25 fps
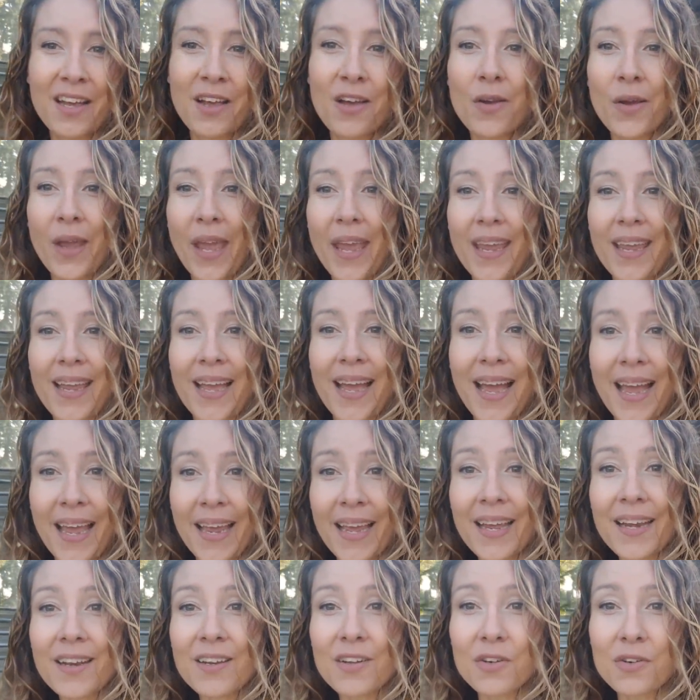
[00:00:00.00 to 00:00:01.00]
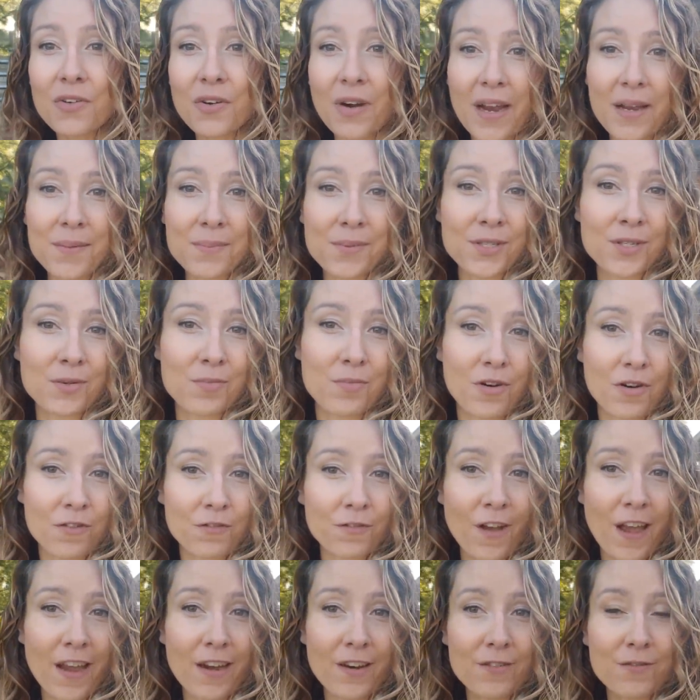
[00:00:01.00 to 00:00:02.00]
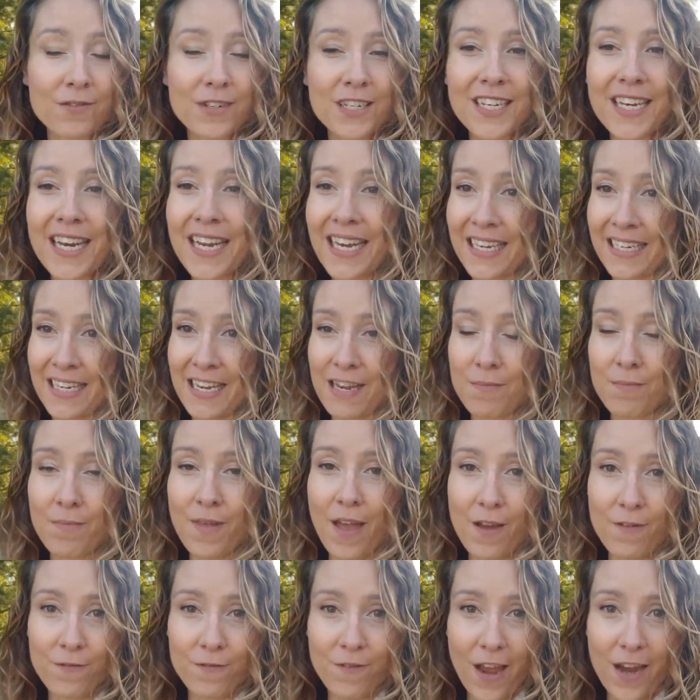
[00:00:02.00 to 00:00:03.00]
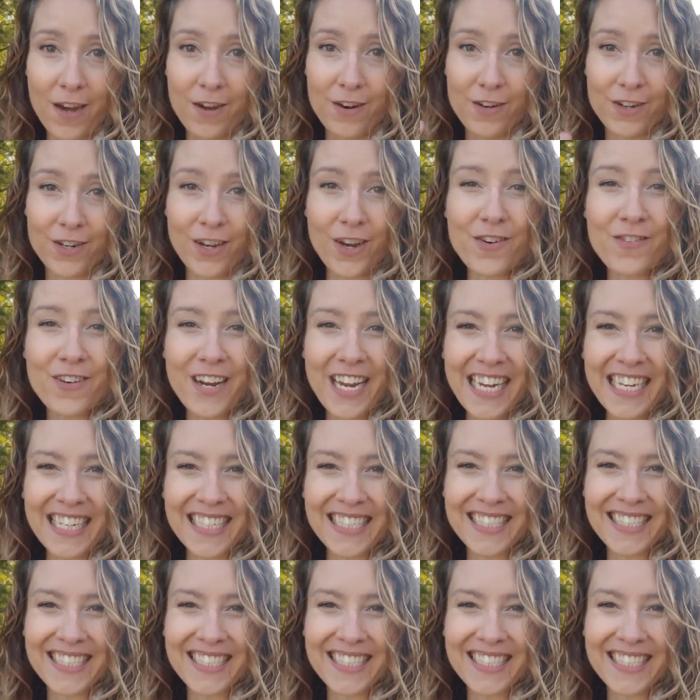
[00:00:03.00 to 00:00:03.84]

Okay, I gotta go grab some more firewood and keep that fire going.